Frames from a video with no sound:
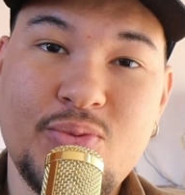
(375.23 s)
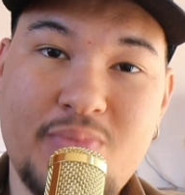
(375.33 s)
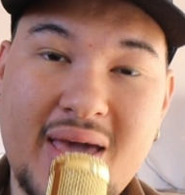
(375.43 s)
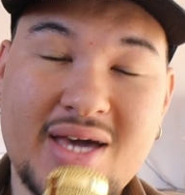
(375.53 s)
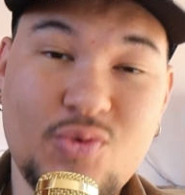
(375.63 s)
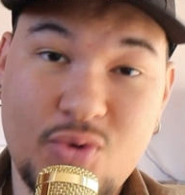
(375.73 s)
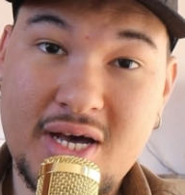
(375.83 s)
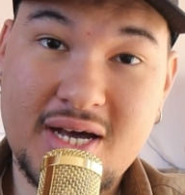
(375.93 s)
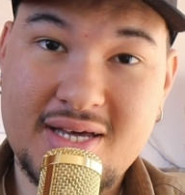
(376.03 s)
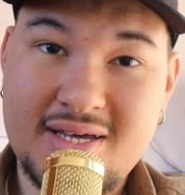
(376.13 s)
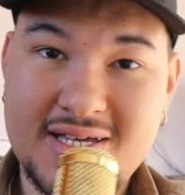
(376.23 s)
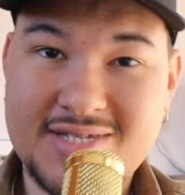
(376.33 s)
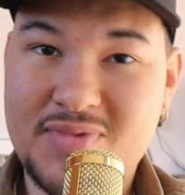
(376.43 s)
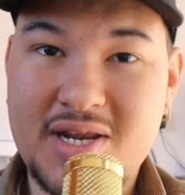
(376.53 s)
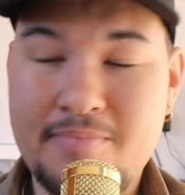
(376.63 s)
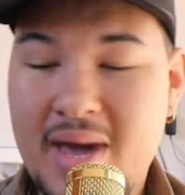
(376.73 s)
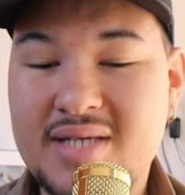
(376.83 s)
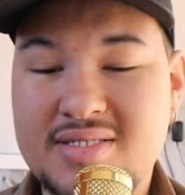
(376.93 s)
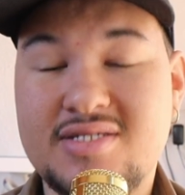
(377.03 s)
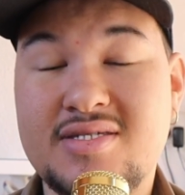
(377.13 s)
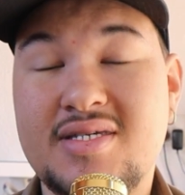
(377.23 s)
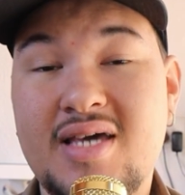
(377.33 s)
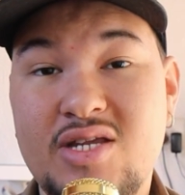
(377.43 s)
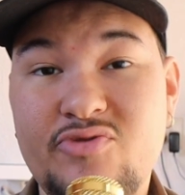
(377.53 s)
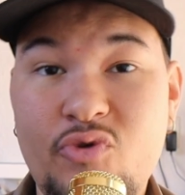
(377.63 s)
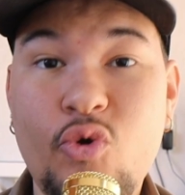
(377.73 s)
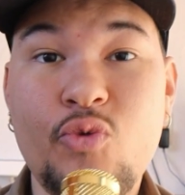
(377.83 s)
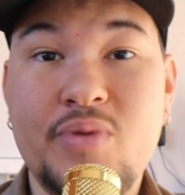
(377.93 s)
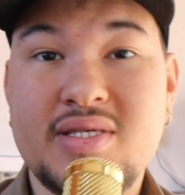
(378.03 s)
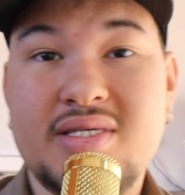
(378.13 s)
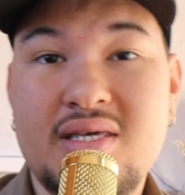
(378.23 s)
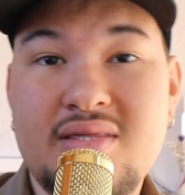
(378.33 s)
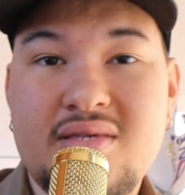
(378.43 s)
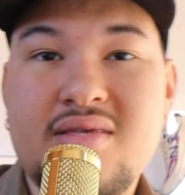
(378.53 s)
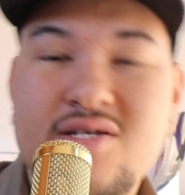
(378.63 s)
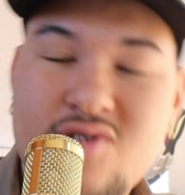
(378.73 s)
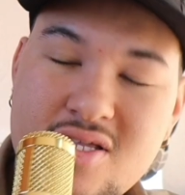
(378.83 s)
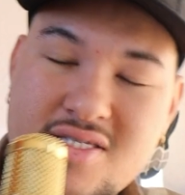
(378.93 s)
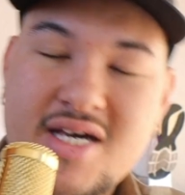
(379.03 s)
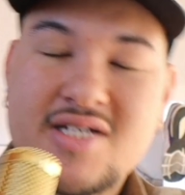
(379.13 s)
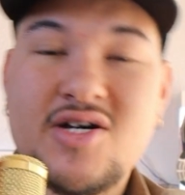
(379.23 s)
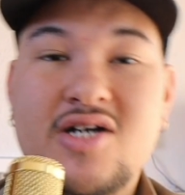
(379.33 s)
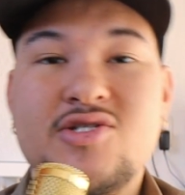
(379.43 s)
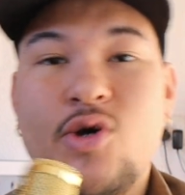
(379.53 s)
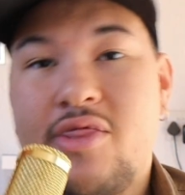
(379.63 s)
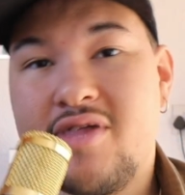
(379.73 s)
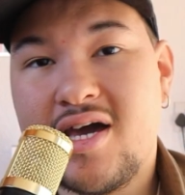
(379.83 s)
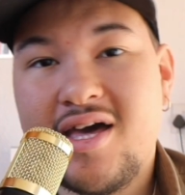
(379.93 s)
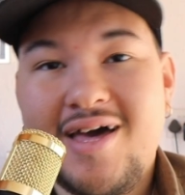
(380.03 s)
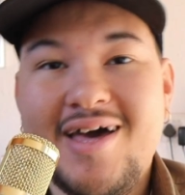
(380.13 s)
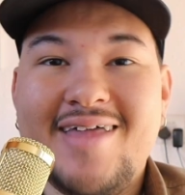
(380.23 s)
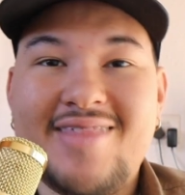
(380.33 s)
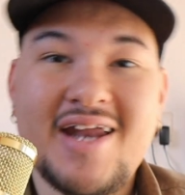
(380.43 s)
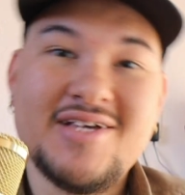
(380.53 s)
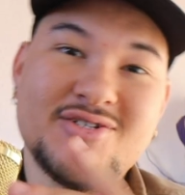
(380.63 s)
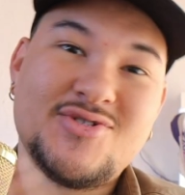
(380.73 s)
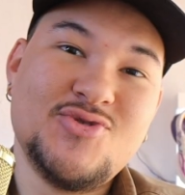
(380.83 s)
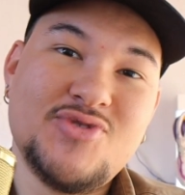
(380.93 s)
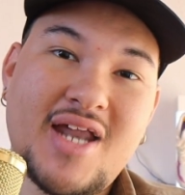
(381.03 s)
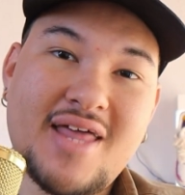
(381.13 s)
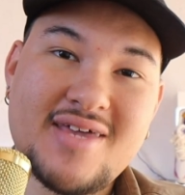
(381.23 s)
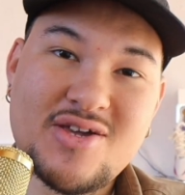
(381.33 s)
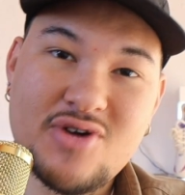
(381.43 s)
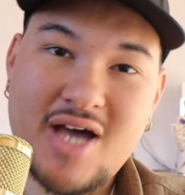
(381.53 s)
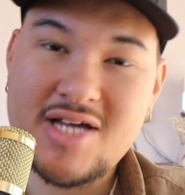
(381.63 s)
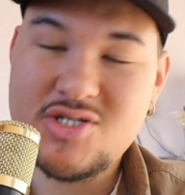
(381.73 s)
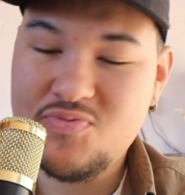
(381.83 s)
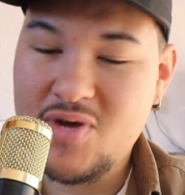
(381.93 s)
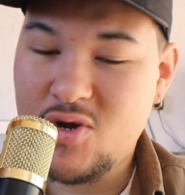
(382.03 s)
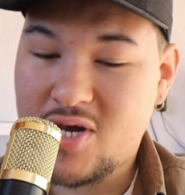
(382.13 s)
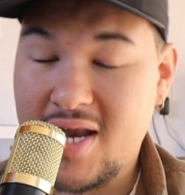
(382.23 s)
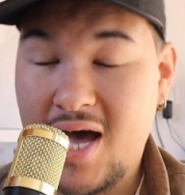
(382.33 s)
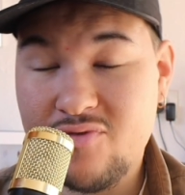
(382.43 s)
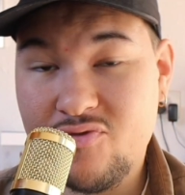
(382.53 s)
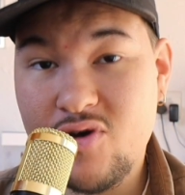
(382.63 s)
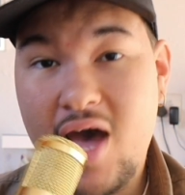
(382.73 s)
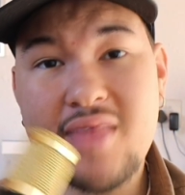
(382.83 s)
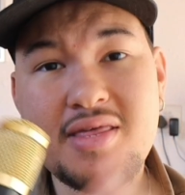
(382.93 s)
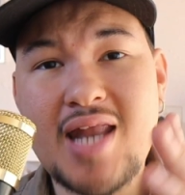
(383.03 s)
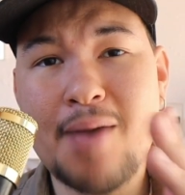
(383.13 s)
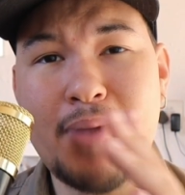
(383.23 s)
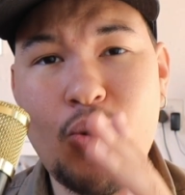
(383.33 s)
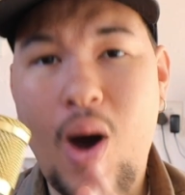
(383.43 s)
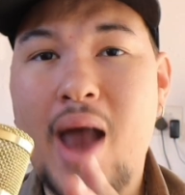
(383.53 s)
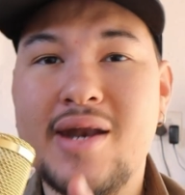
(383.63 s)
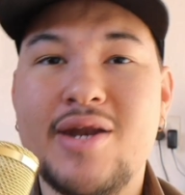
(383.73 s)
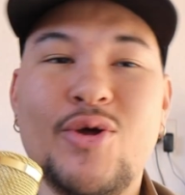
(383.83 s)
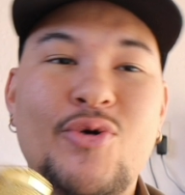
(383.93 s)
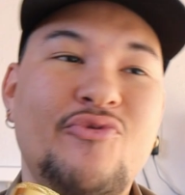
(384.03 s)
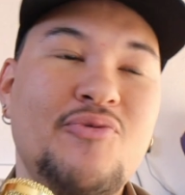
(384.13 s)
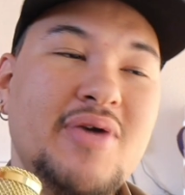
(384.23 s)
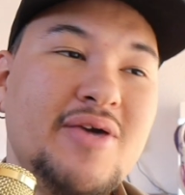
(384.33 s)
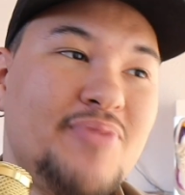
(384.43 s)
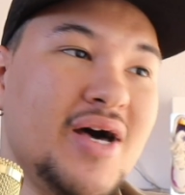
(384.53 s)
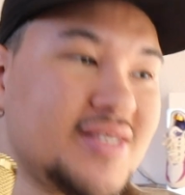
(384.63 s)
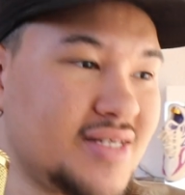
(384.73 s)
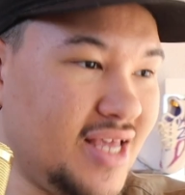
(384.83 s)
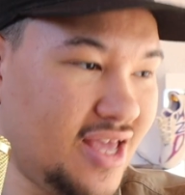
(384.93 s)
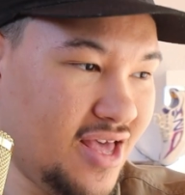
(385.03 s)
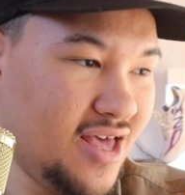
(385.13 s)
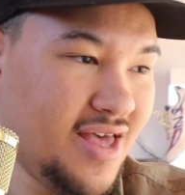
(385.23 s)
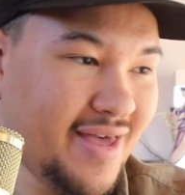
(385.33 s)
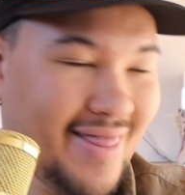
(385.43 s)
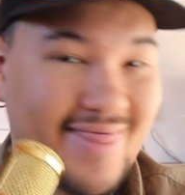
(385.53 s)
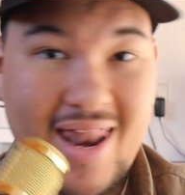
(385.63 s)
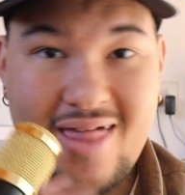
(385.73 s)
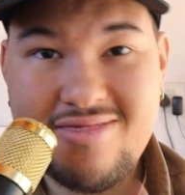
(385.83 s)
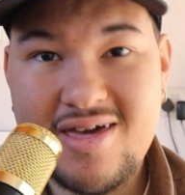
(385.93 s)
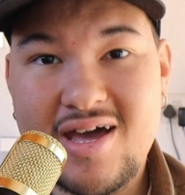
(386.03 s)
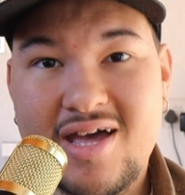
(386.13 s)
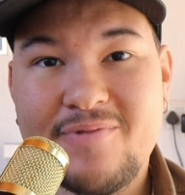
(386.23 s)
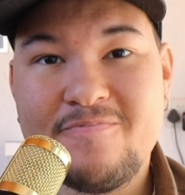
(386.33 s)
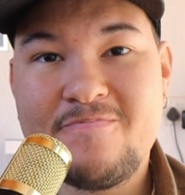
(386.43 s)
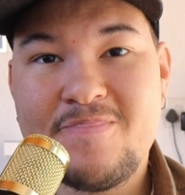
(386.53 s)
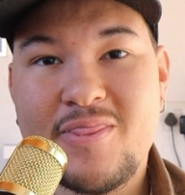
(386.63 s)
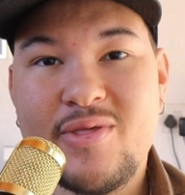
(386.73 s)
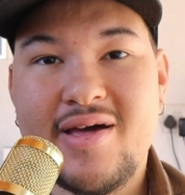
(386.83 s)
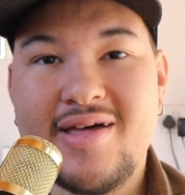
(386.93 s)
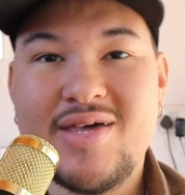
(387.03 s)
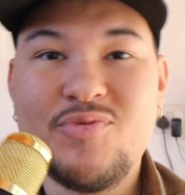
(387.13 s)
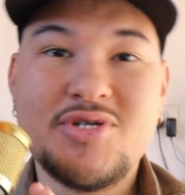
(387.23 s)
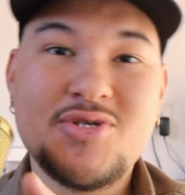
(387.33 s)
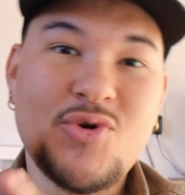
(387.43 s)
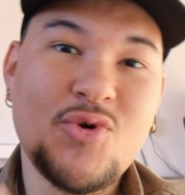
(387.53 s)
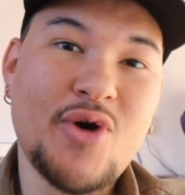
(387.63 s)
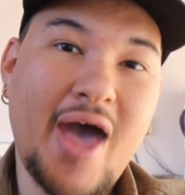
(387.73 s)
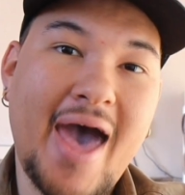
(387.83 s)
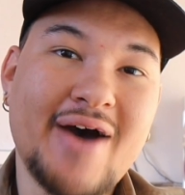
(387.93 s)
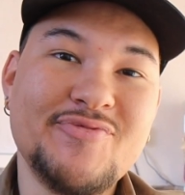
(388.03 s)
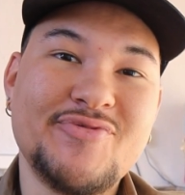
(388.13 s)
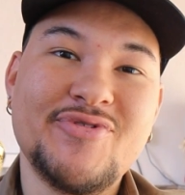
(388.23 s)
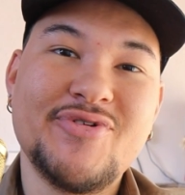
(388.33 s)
make it work has been amazing to see, and you've all been seeing these things on TikTok. So I think that is a shoe that I think you guys should be looking out for. And then number 1 for me personally, that I think that we should all have